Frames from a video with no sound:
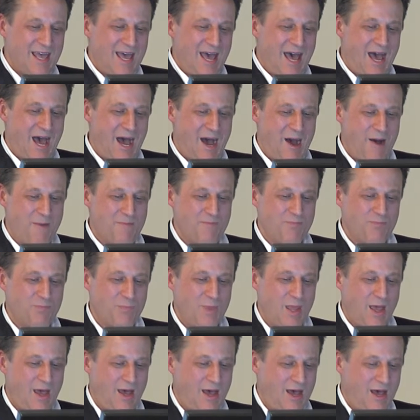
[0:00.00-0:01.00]

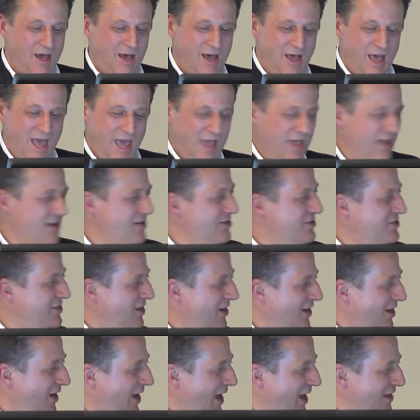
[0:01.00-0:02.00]

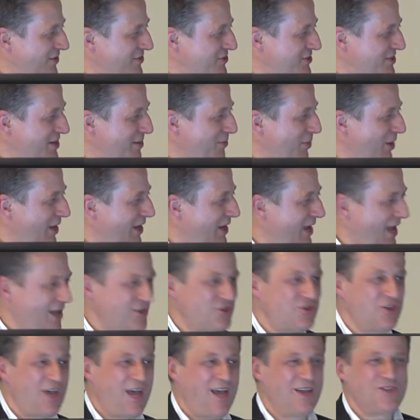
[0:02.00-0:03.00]
And similarly,
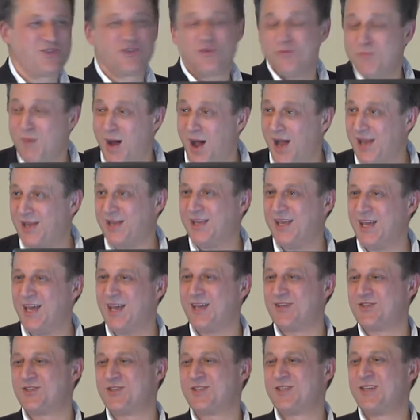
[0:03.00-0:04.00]
as you might
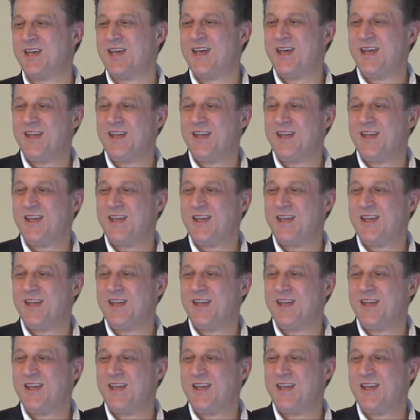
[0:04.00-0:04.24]
guess,